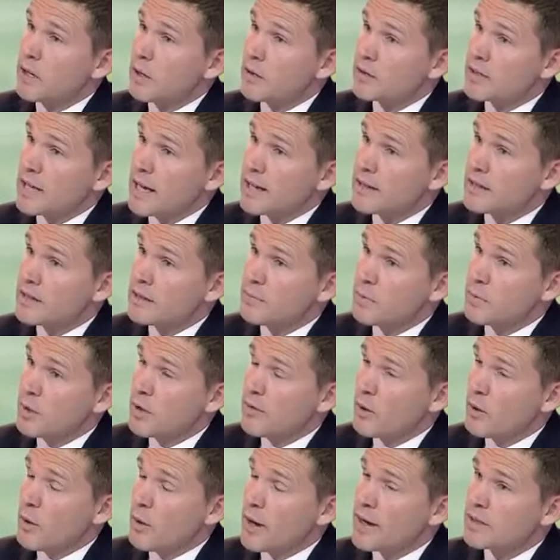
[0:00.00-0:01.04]
content?
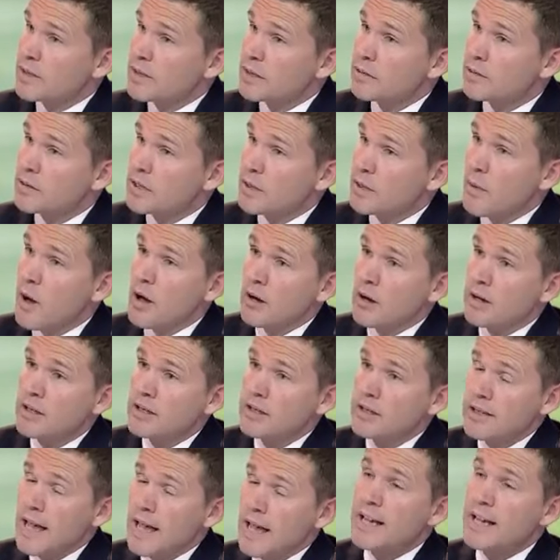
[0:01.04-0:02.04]
Perfect way to mark his